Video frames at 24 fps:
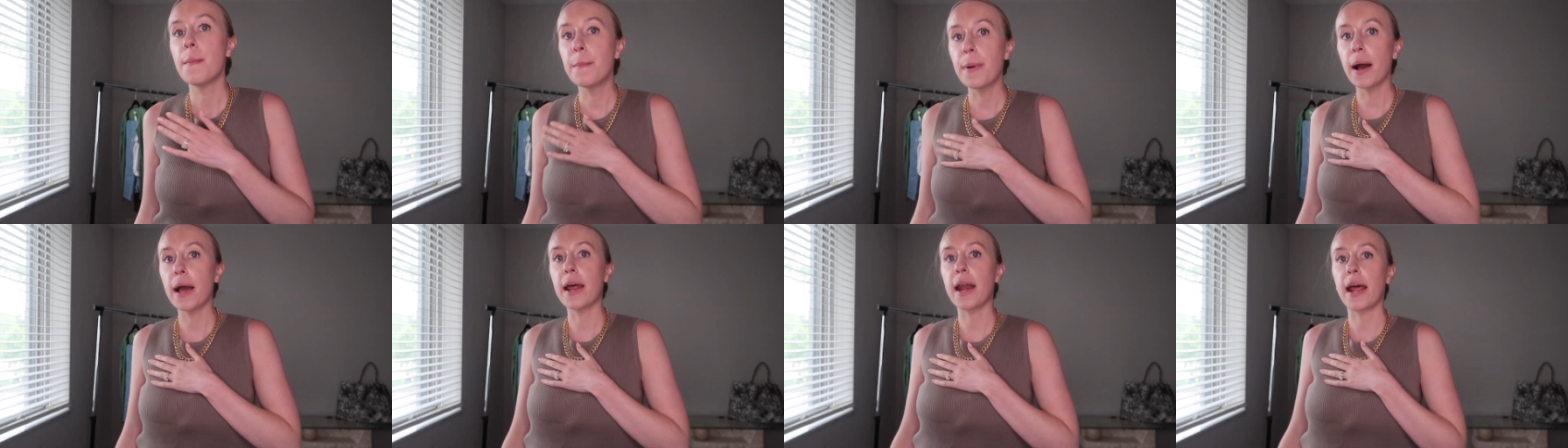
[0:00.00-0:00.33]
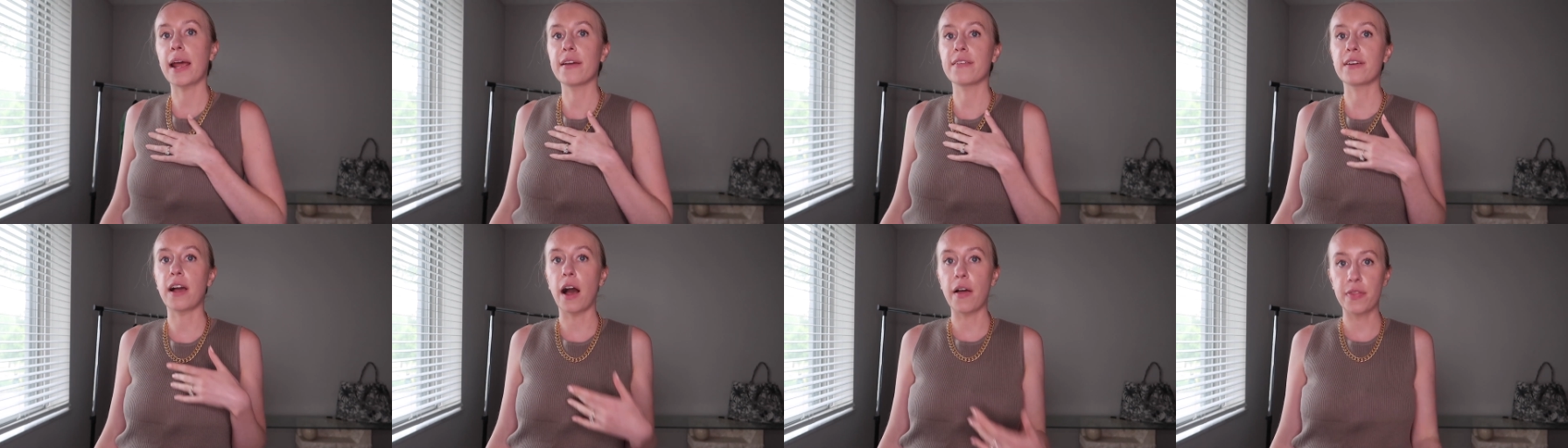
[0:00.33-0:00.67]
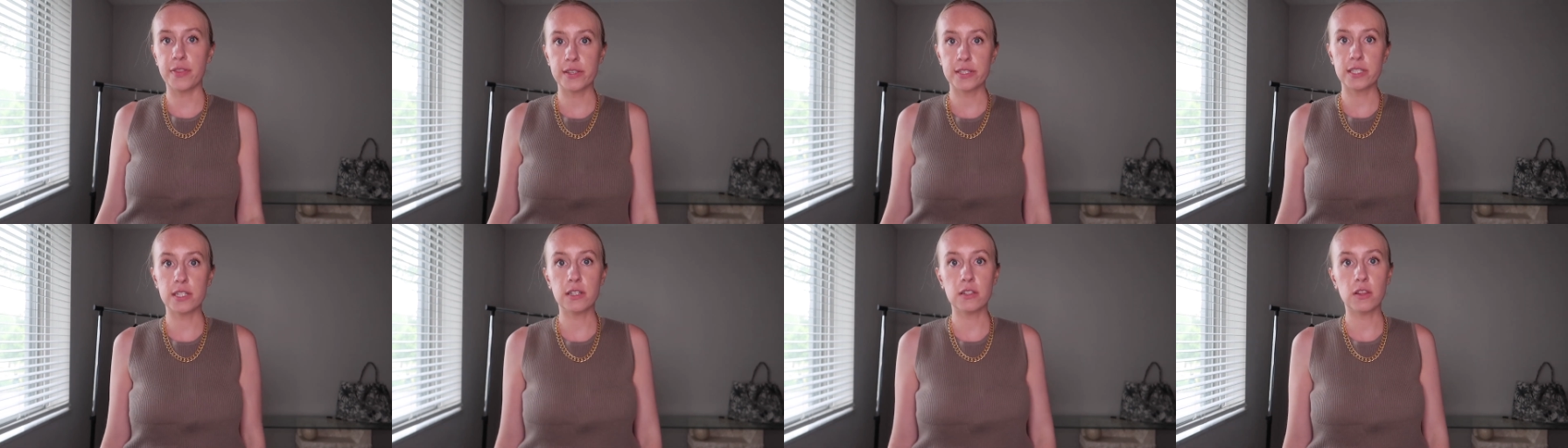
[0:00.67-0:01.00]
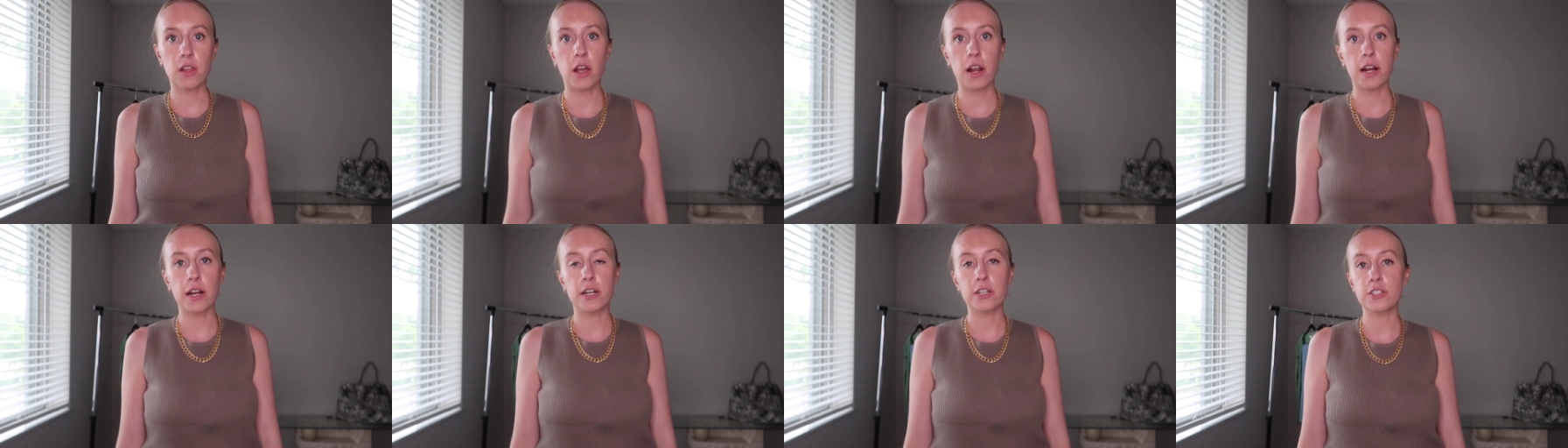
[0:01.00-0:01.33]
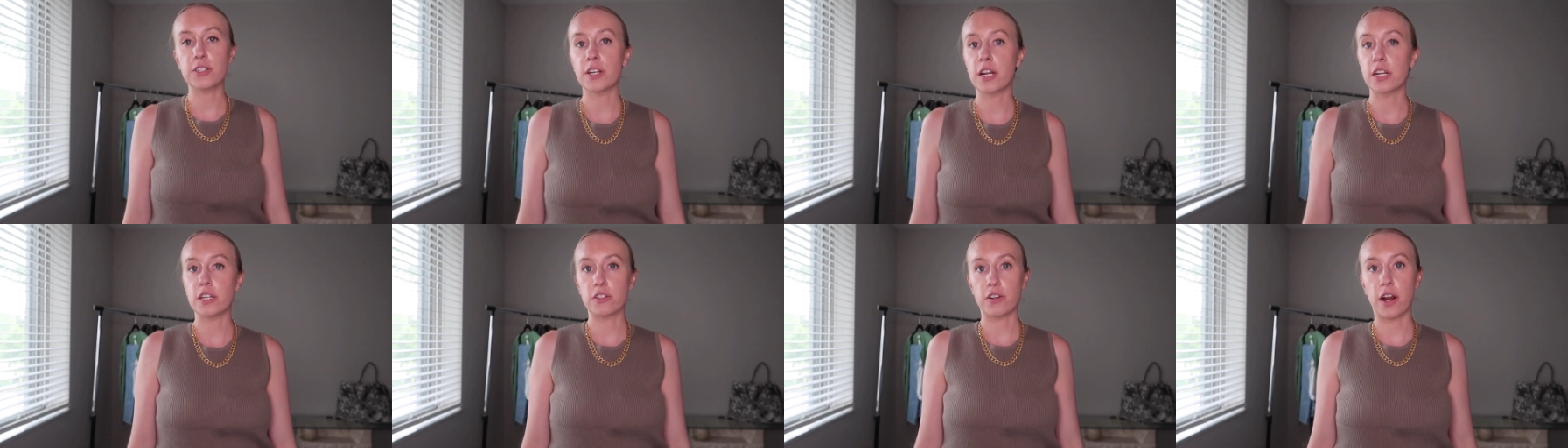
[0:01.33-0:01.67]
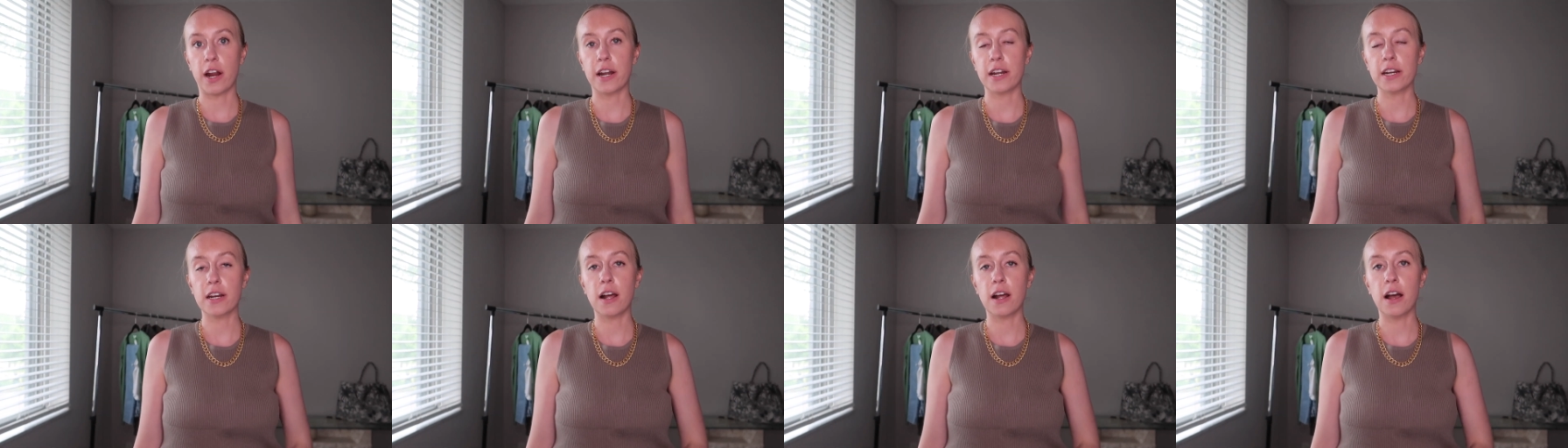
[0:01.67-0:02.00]
but I got this in a large and I
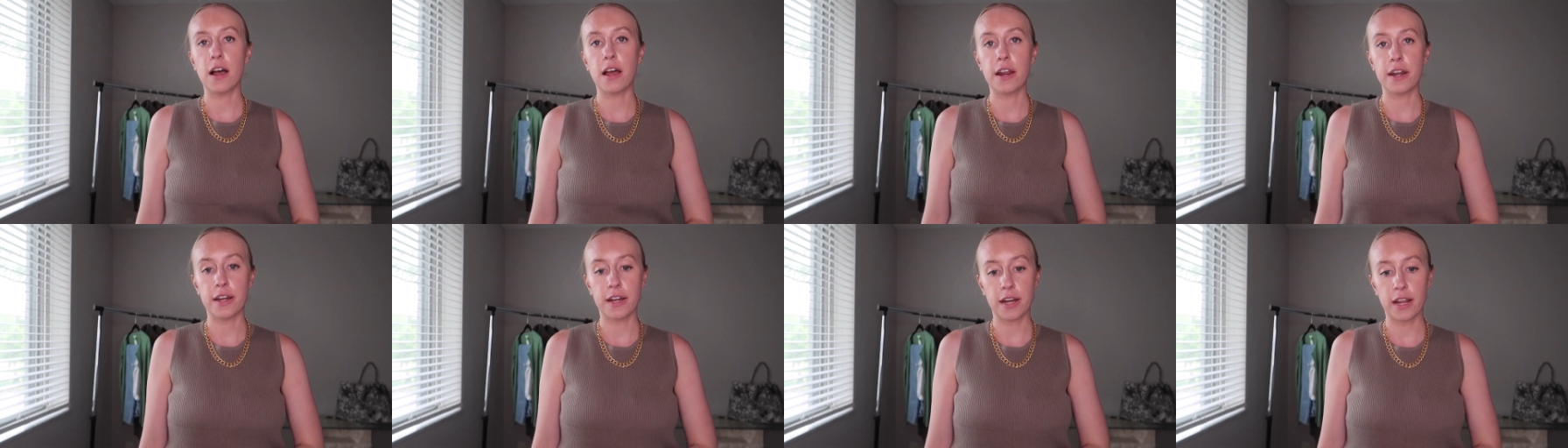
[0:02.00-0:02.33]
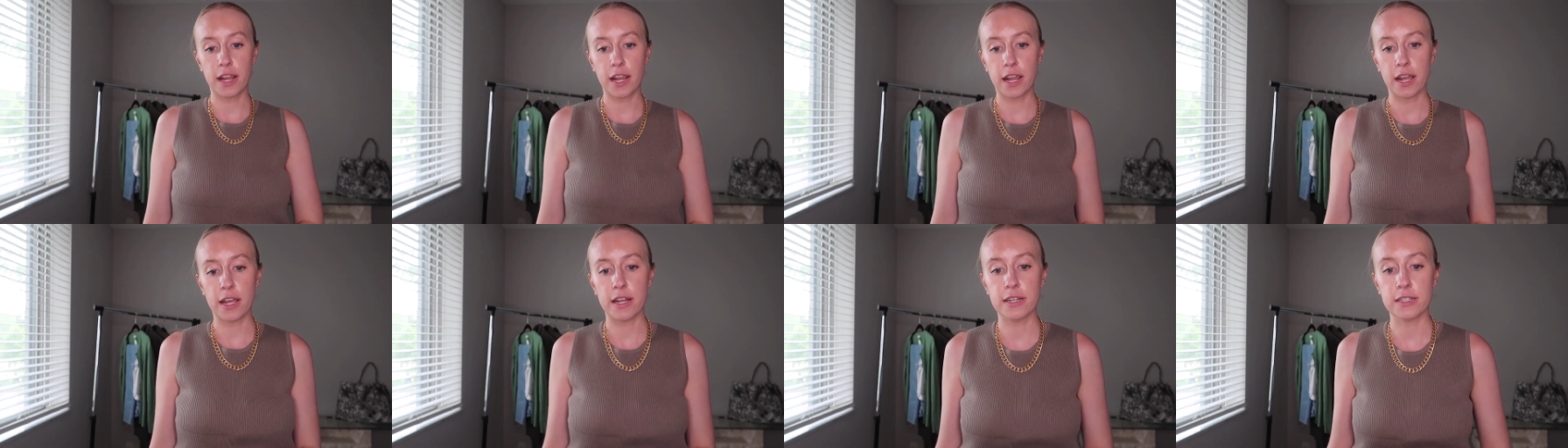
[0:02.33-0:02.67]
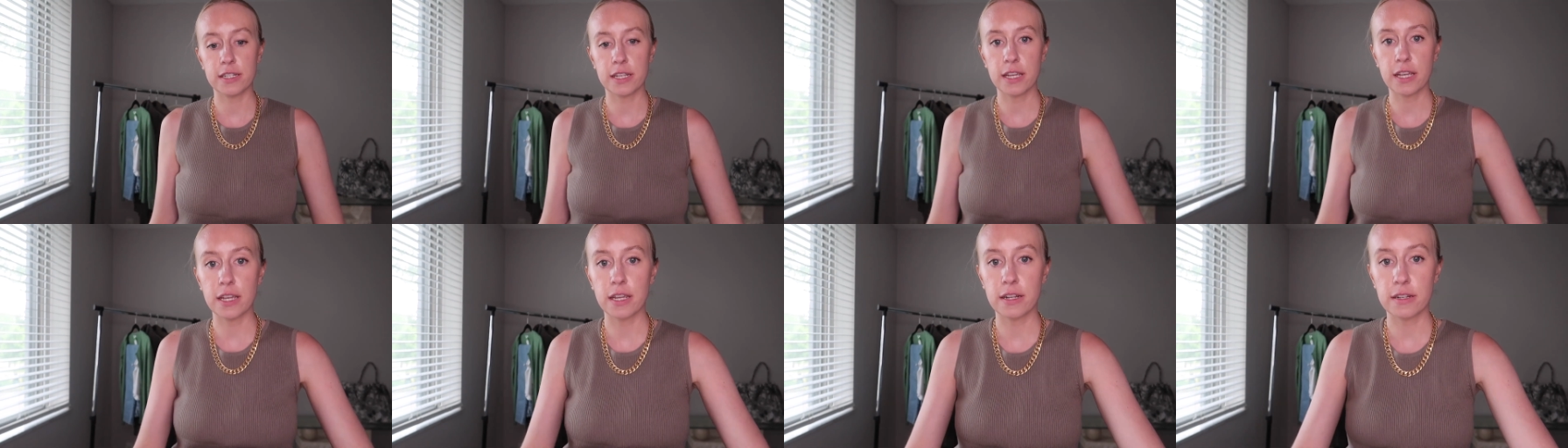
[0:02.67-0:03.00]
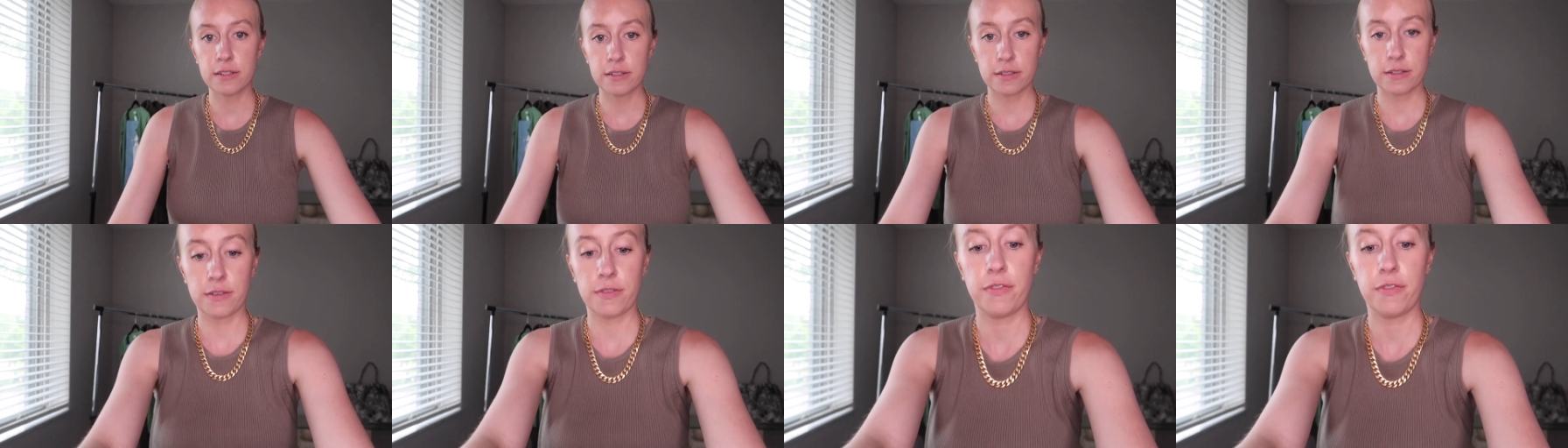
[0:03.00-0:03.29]
tried it on and it